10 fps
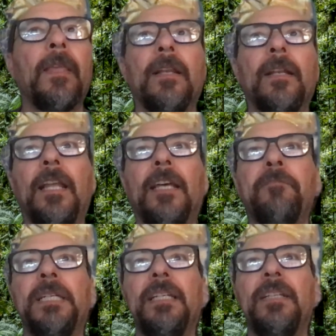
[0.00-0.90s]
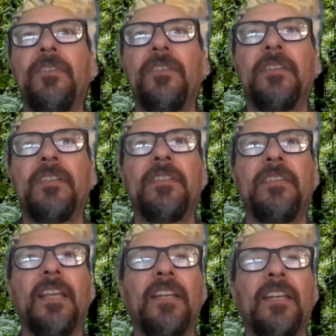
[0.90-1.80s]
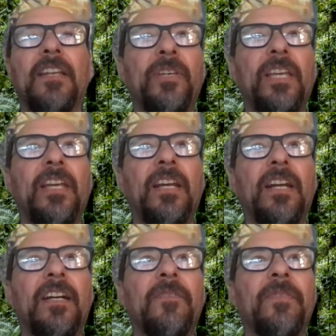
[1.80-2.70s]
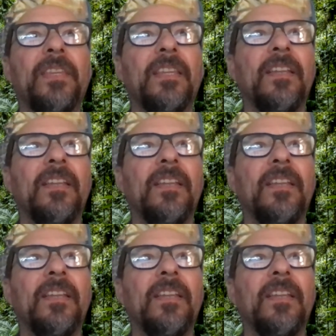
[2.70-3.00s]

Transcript: let me show you here.